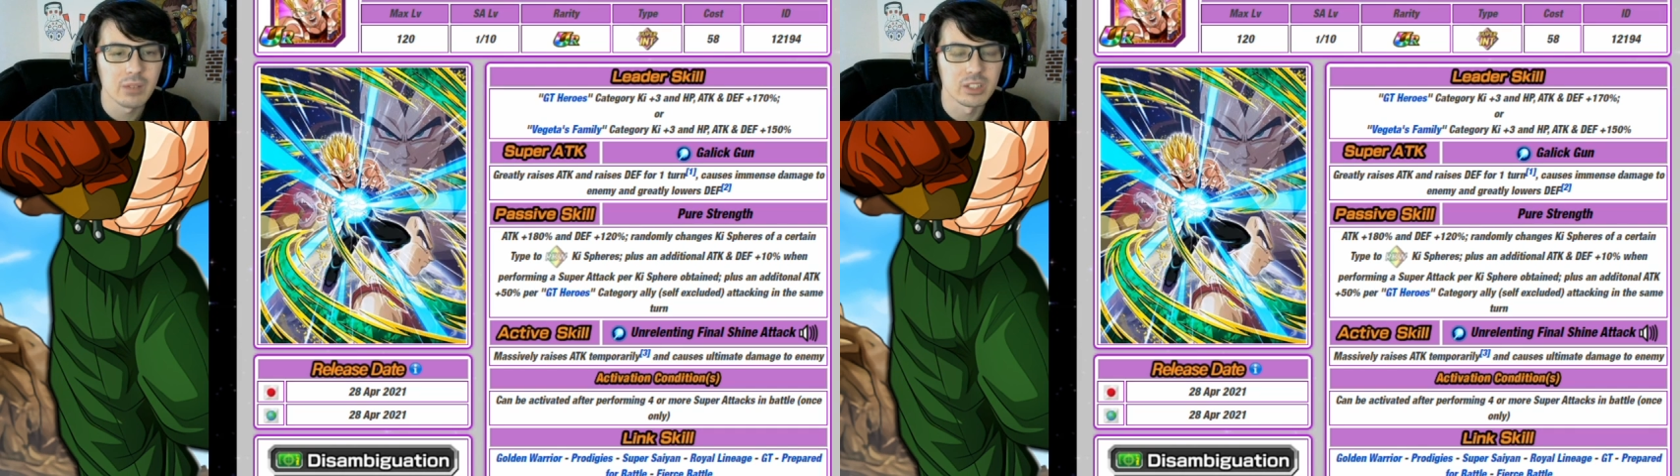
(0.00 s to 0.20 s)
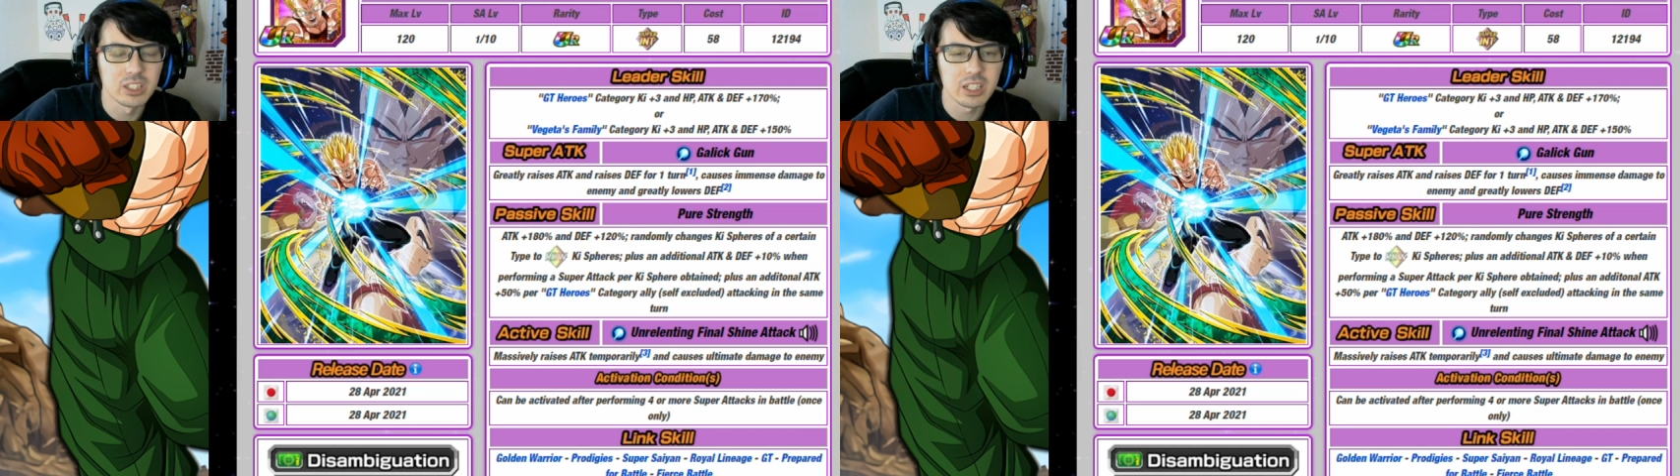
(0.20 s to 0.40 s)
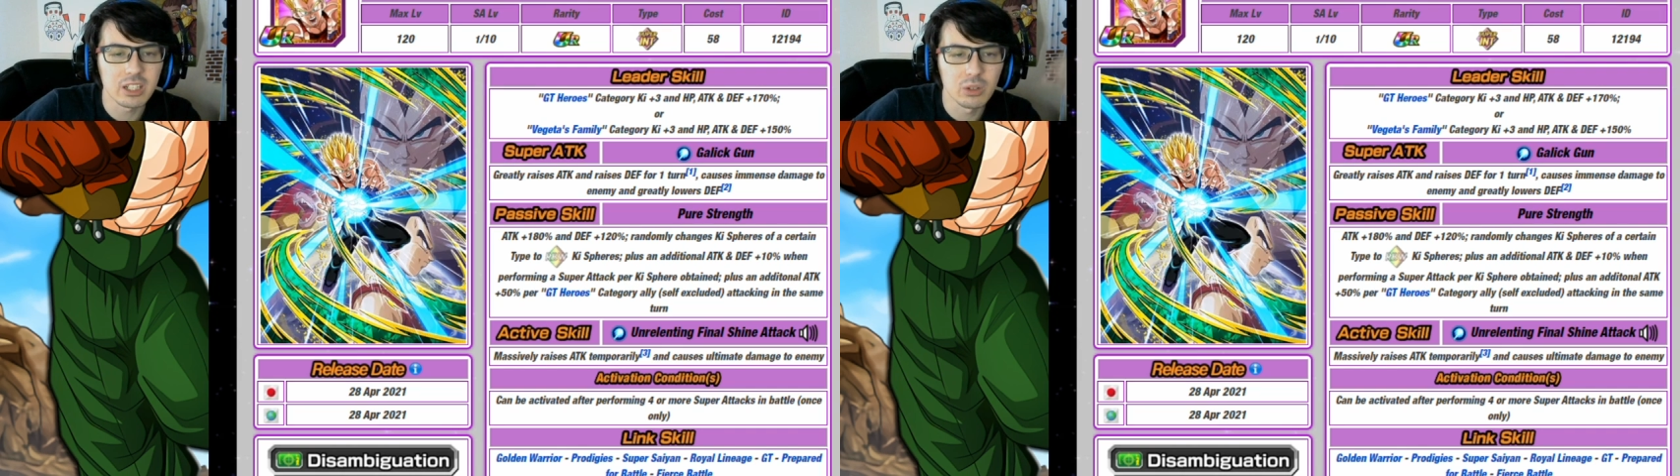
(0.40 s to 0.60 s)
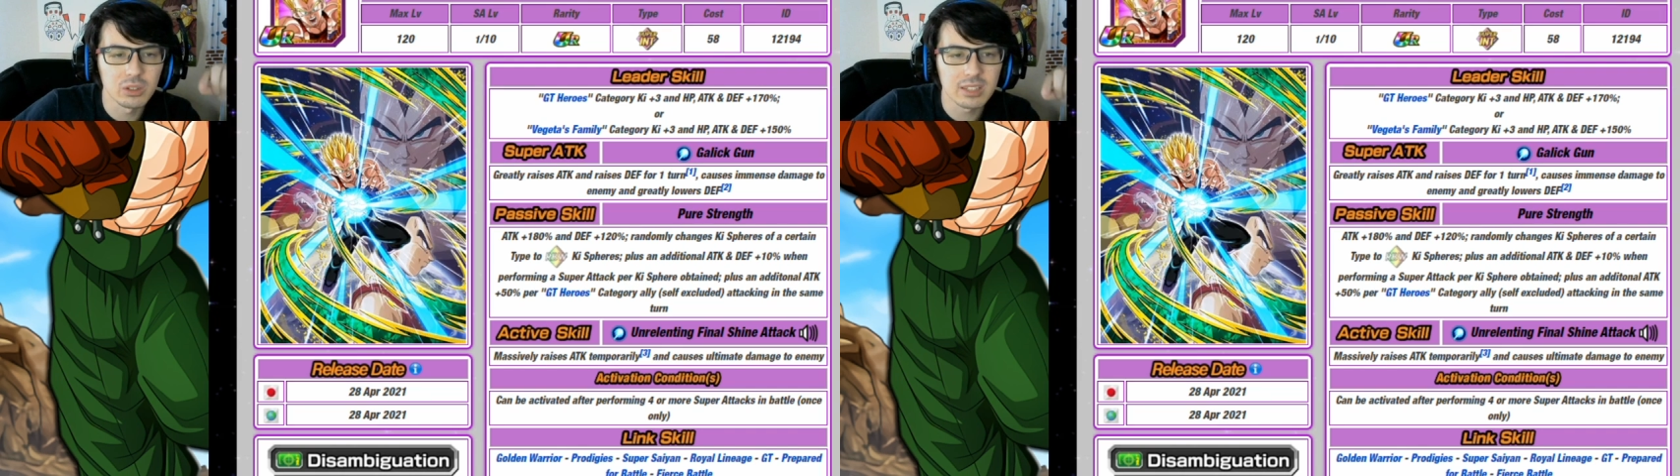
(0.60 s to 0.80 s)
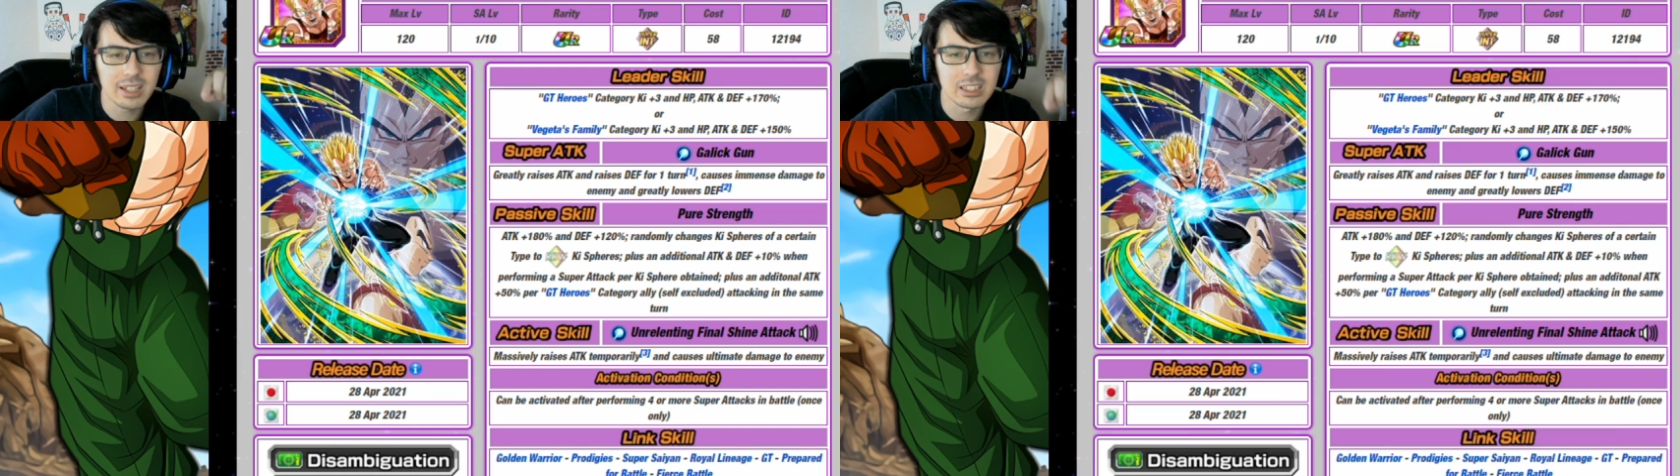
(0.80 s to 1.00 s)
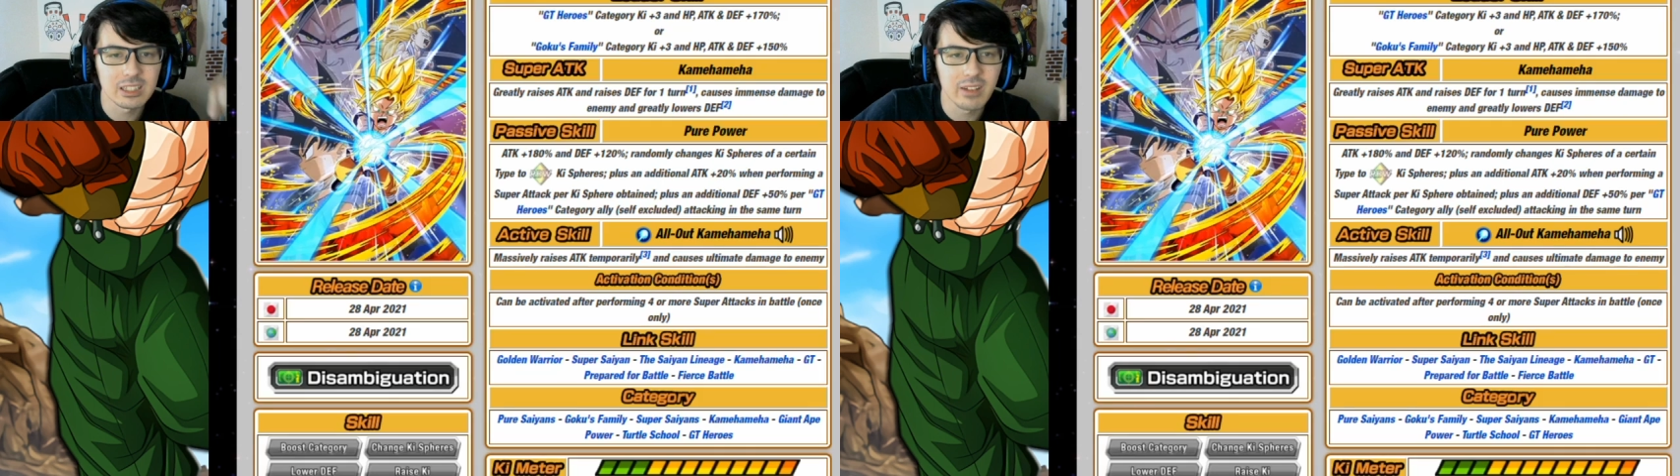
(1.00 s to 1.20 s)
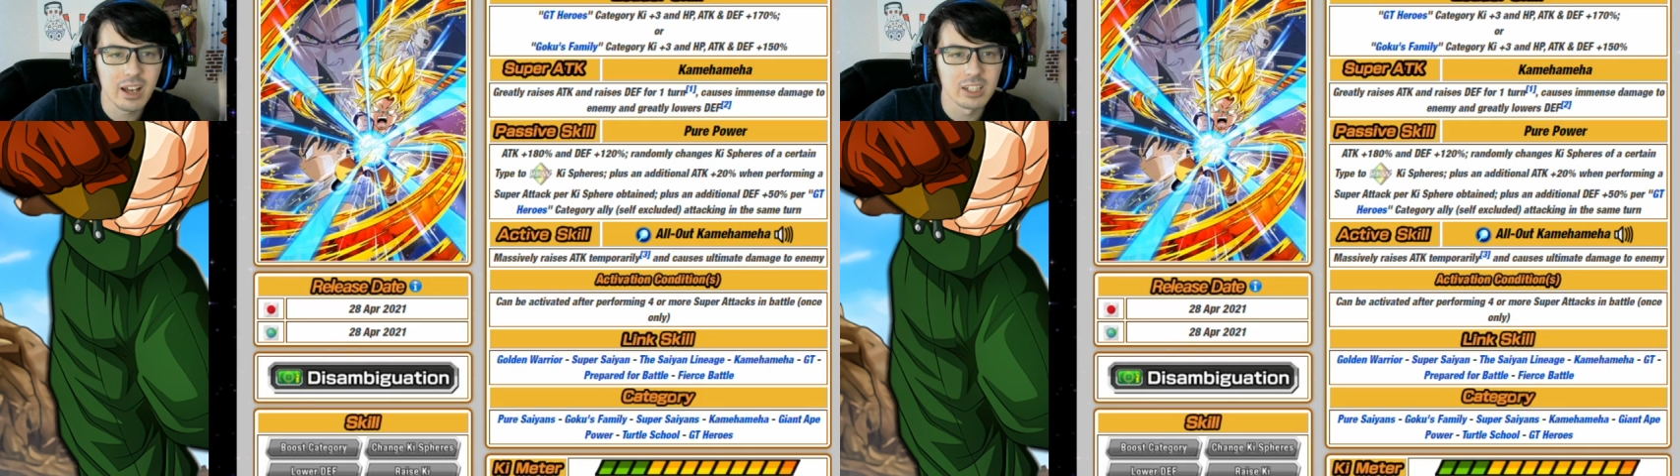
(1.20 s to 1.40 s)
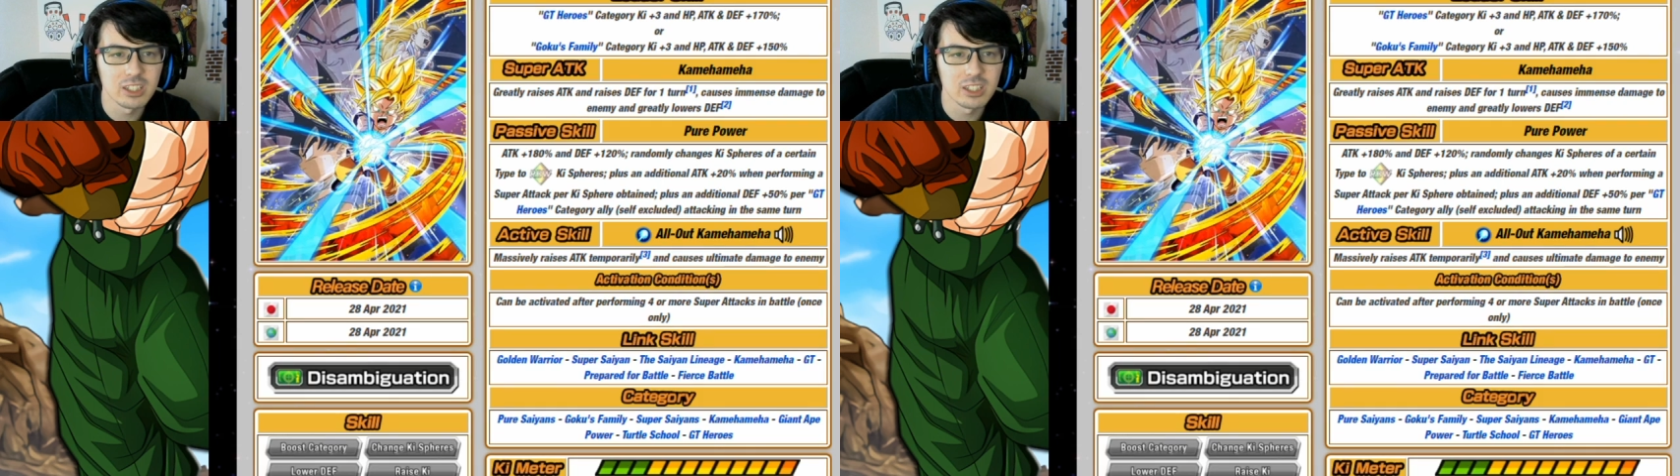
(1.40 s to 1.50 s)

Vegeta goes second slot,